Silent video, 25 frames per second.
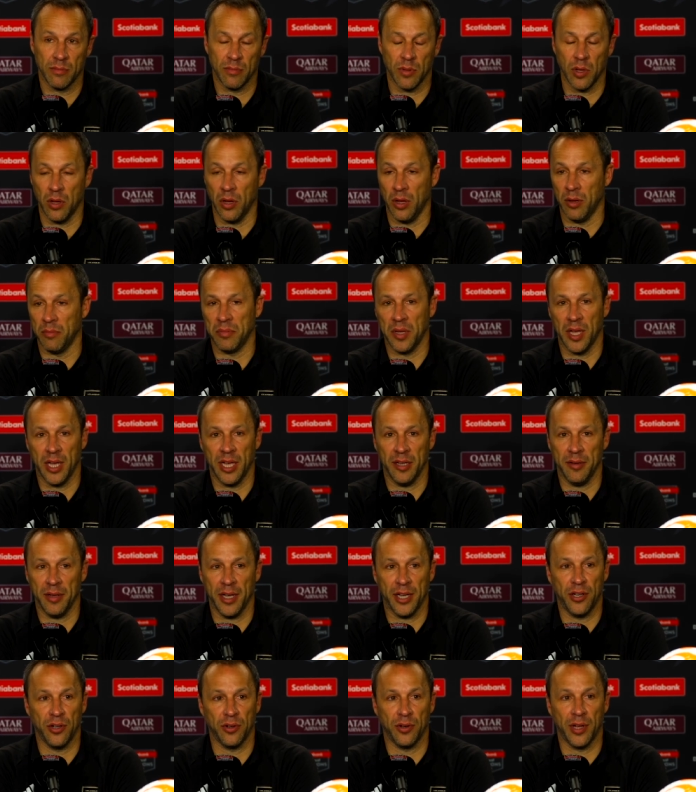Oh,
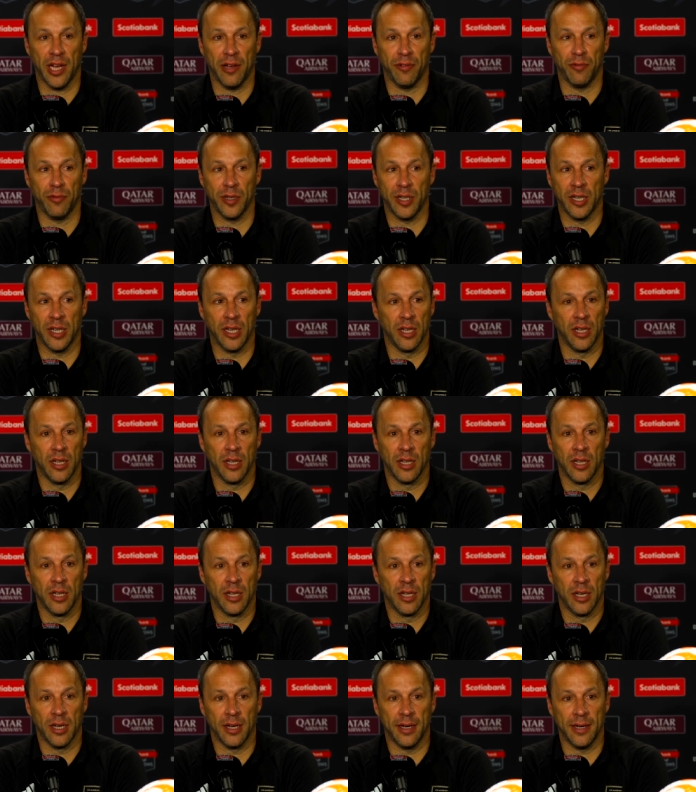I don't have one.
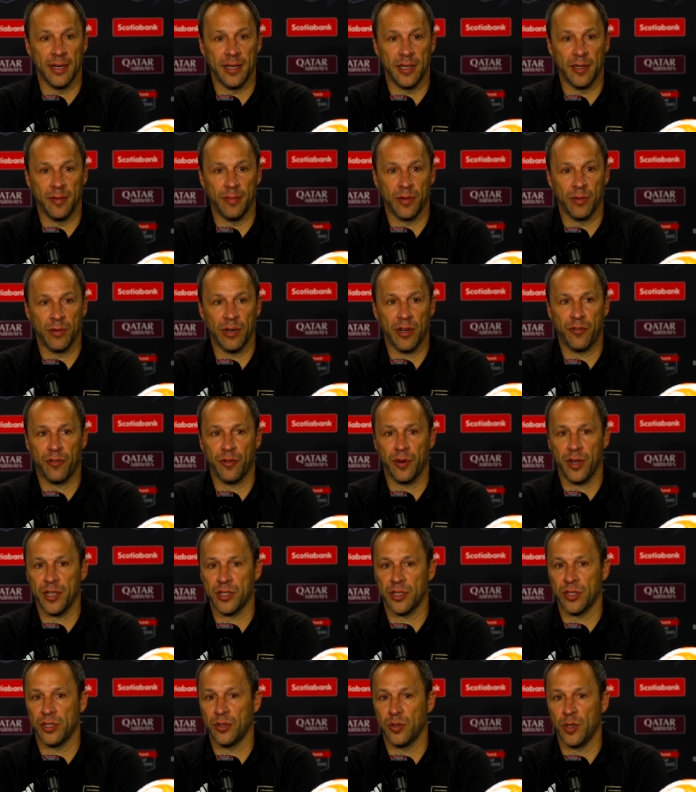The
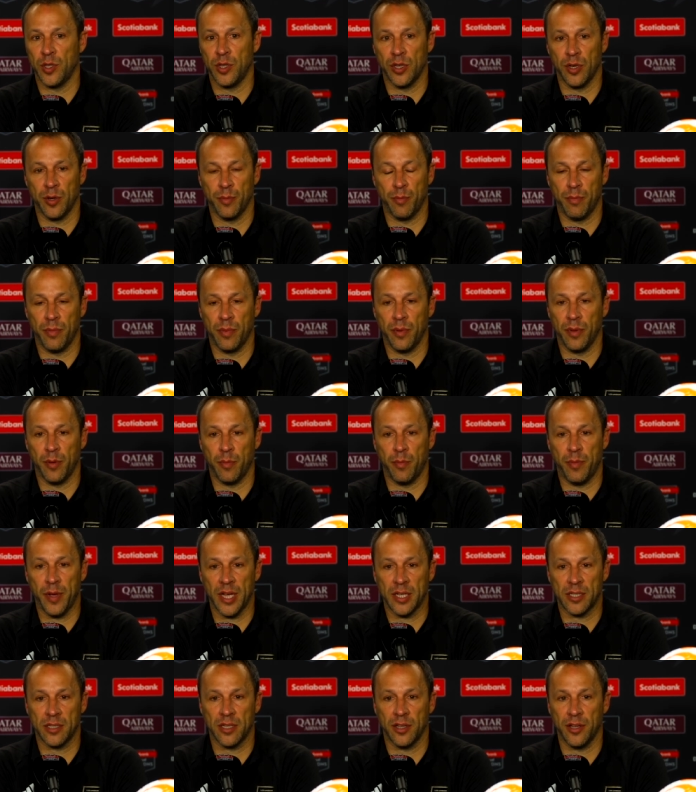referees are doing the
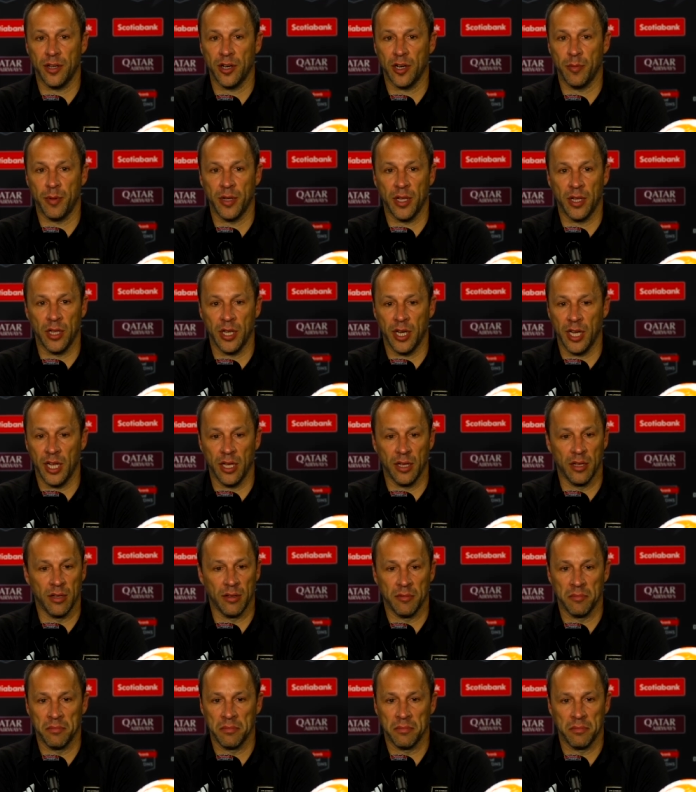best of their ability,
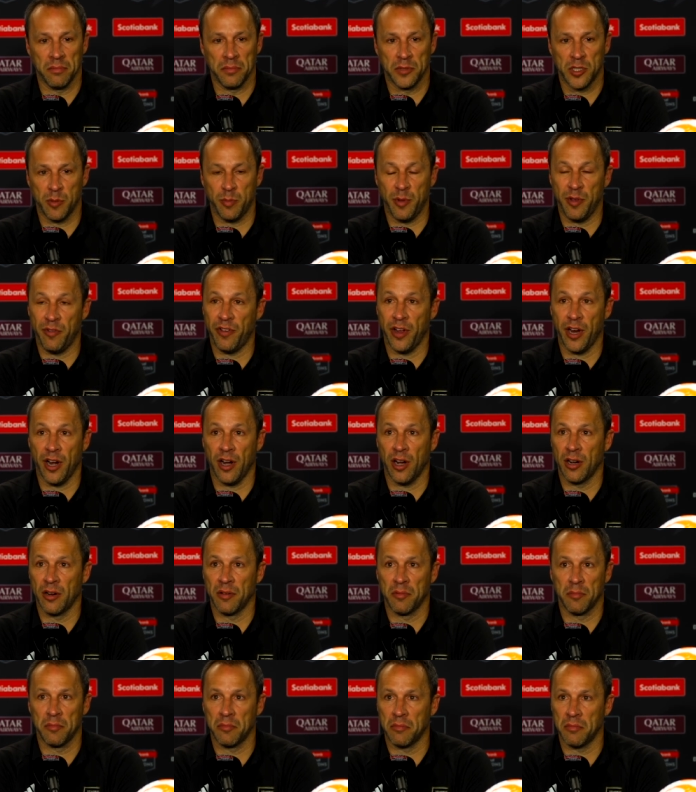to be fair.
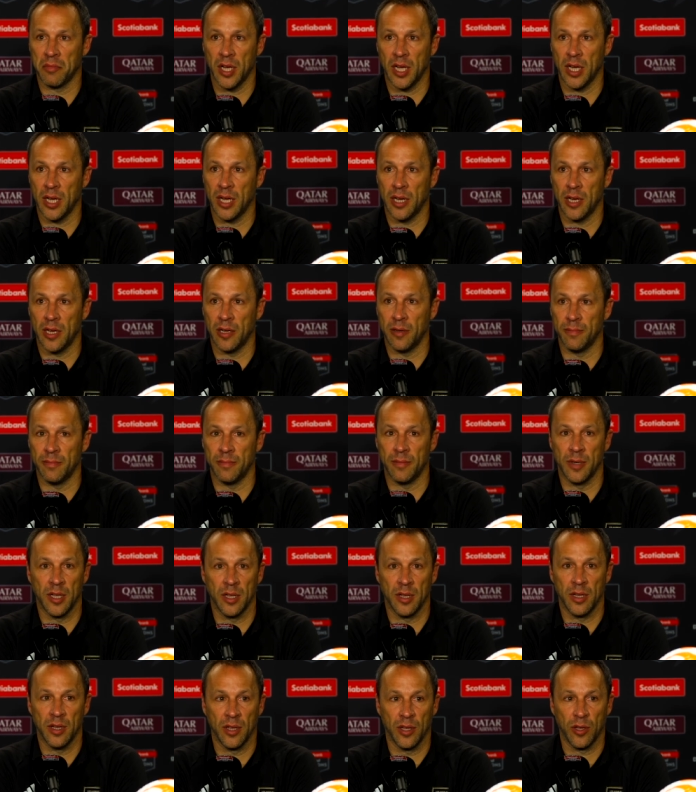
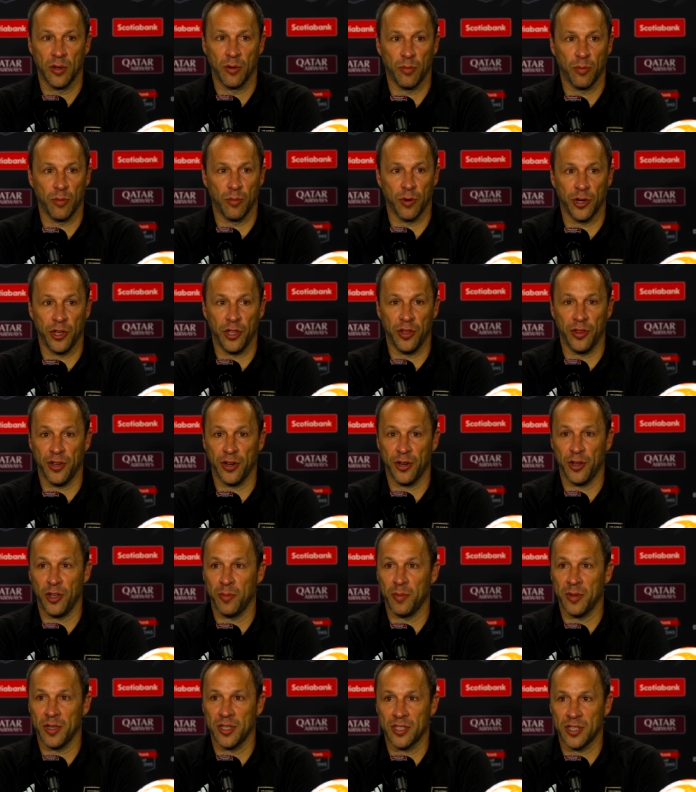They're
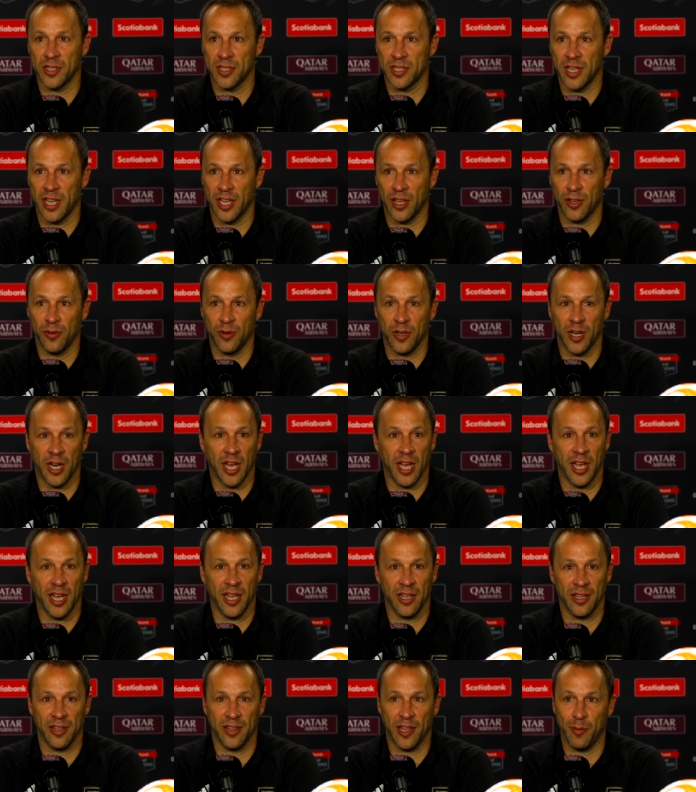humans just like you and
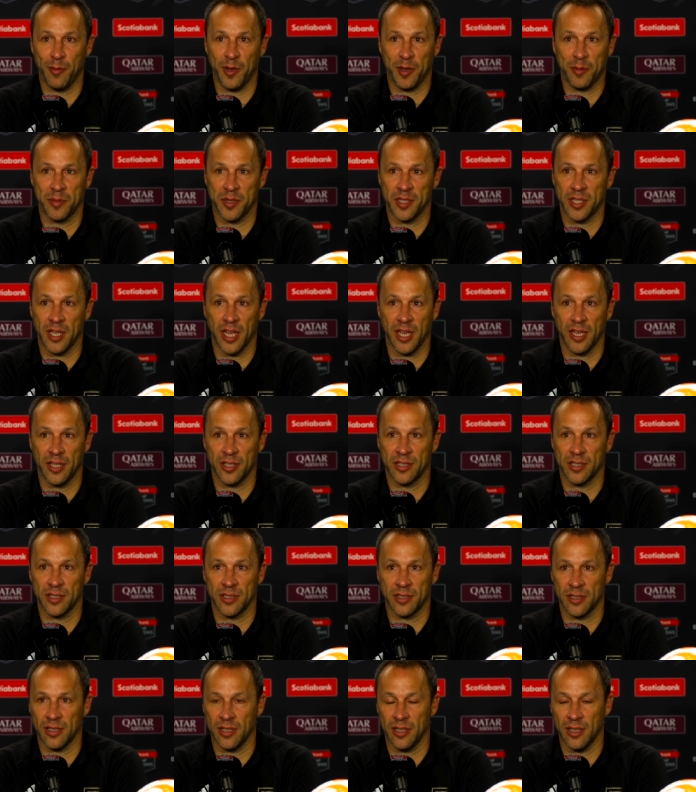I. They make
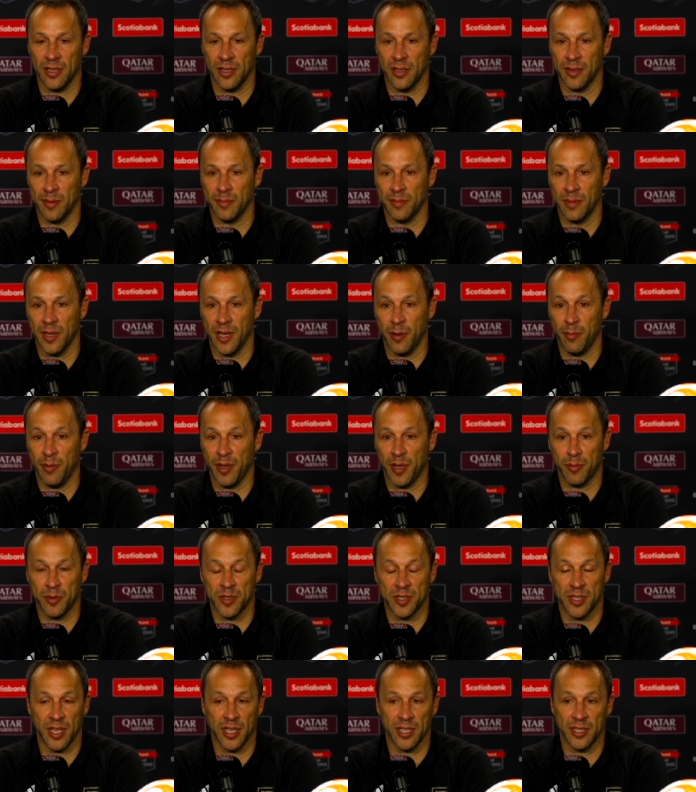mistakes. I make
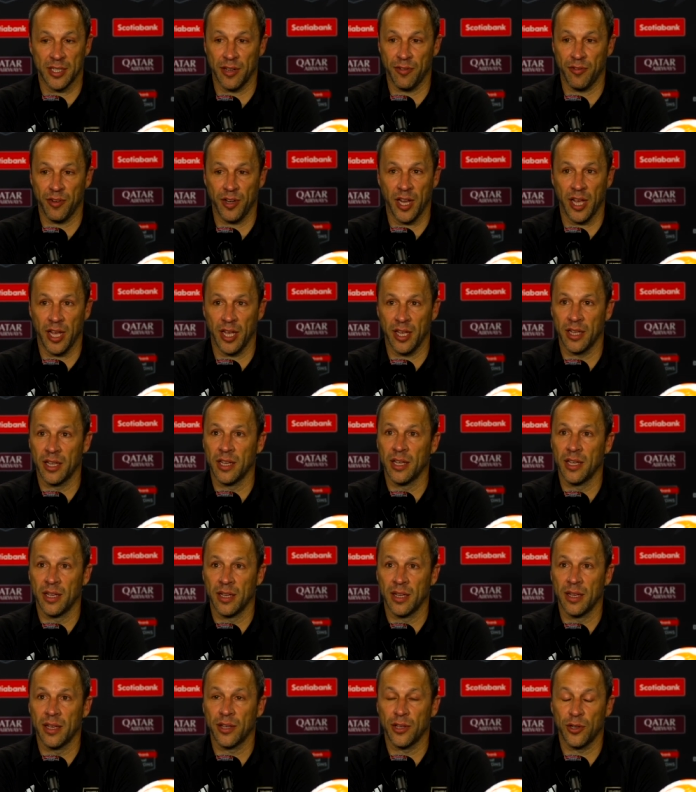mistakes every day,
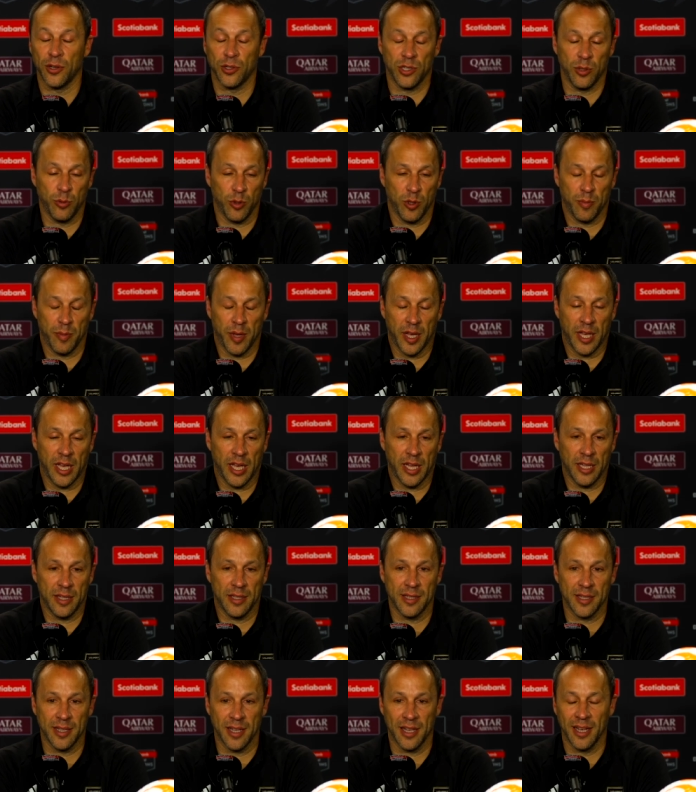usually with my
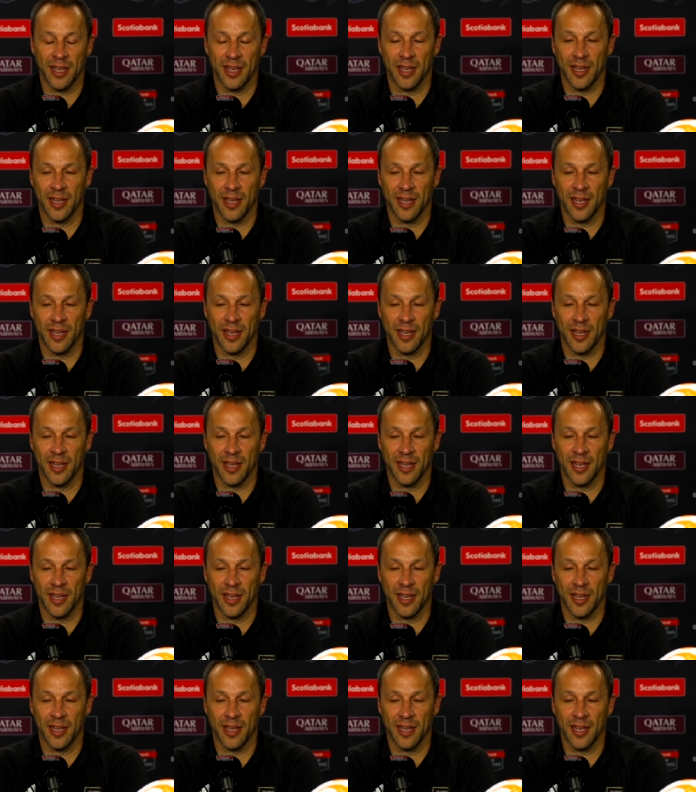kids.